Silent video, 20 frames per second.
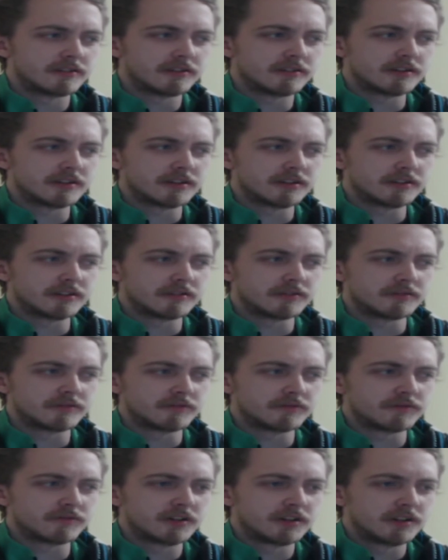
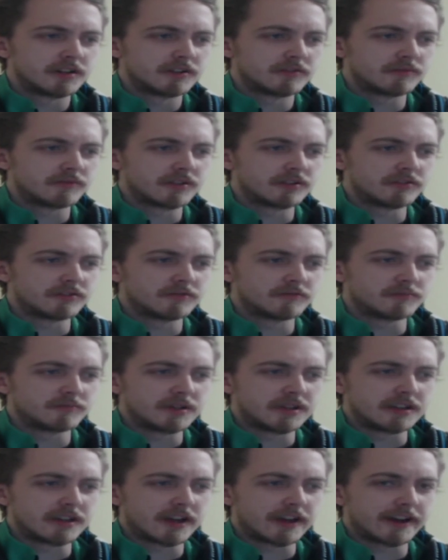of whether it
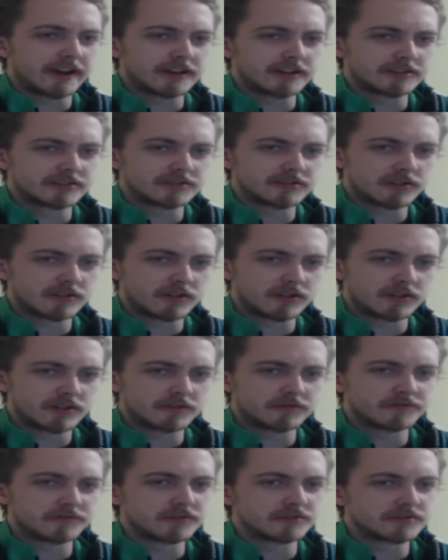be ISR,
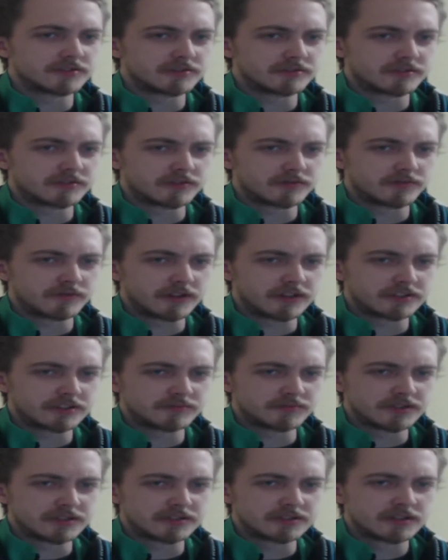First Desert
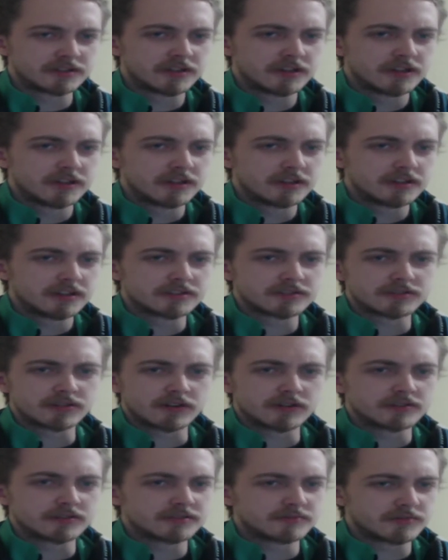Regiment,
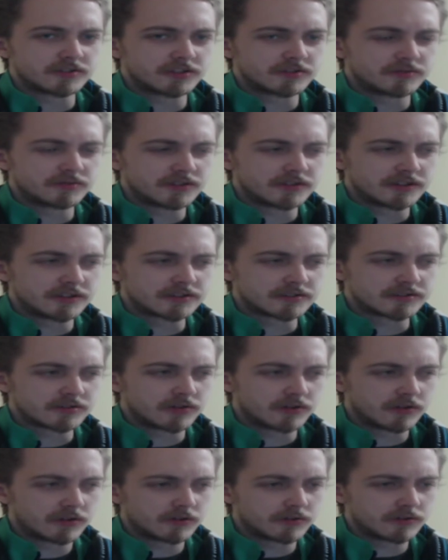Star Sim community as a
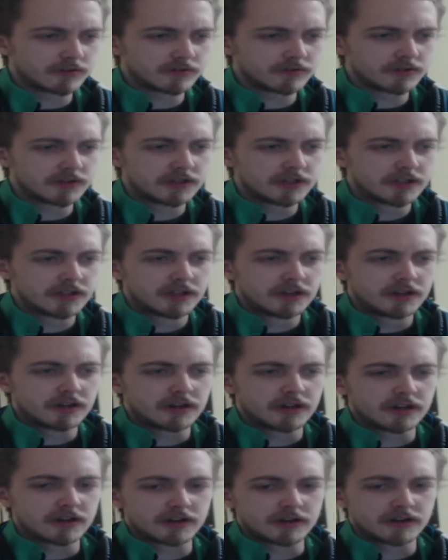whole,
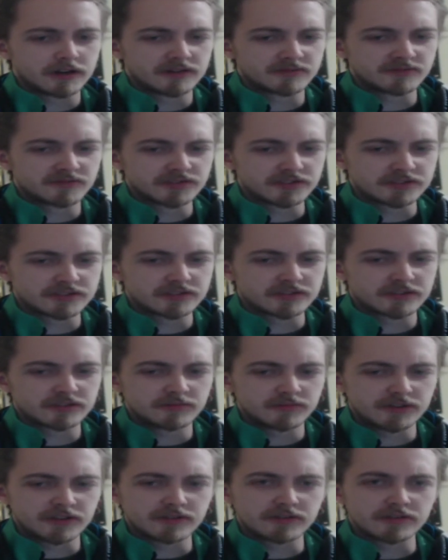um, or just
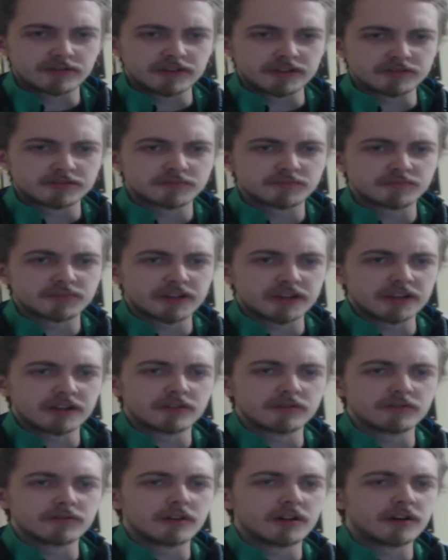communities playing
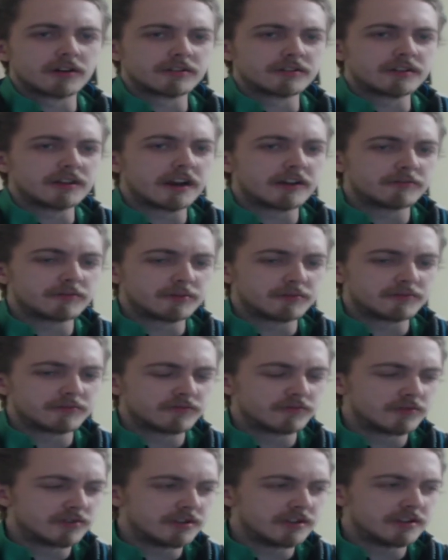along there. I've been
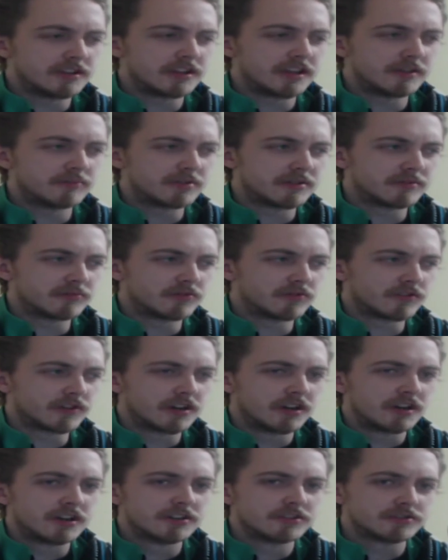really keeping it more
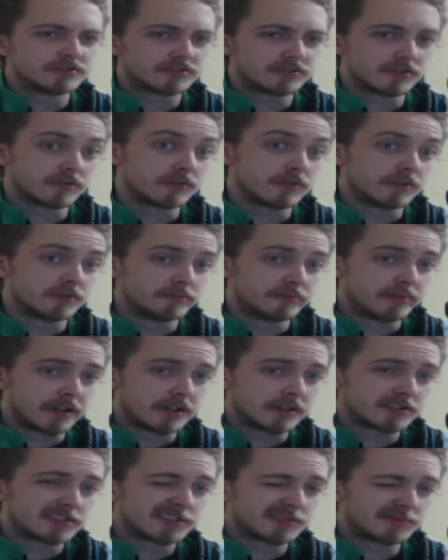solo
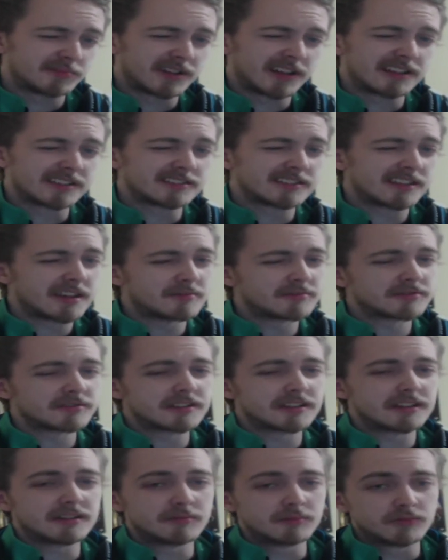based, but as games are
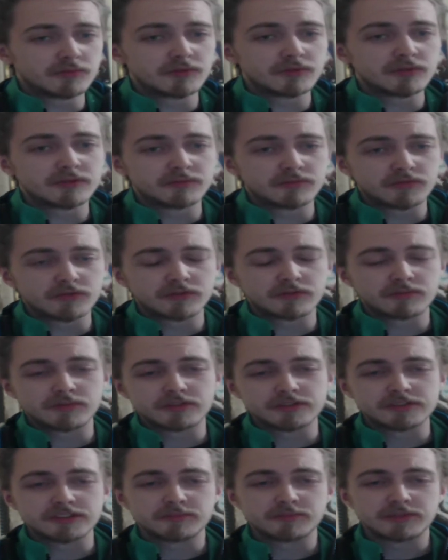getting more and more
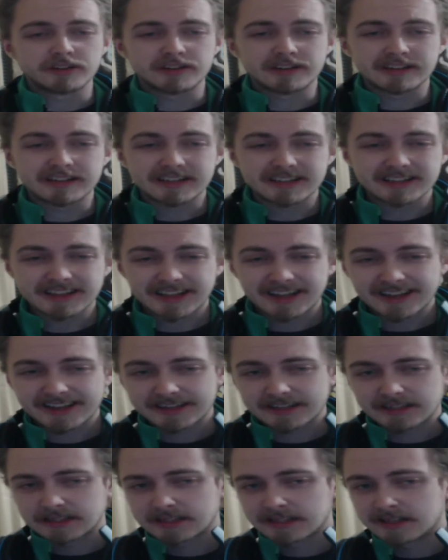multiplayer
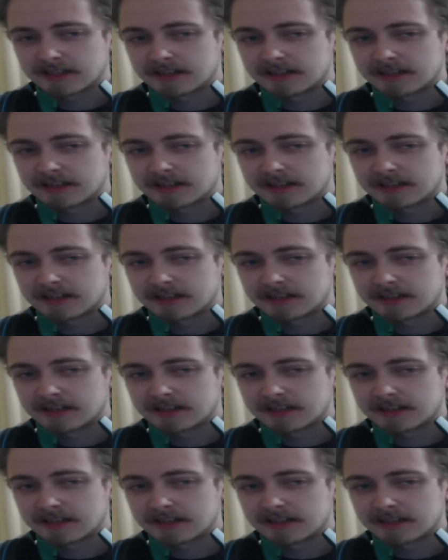inclined,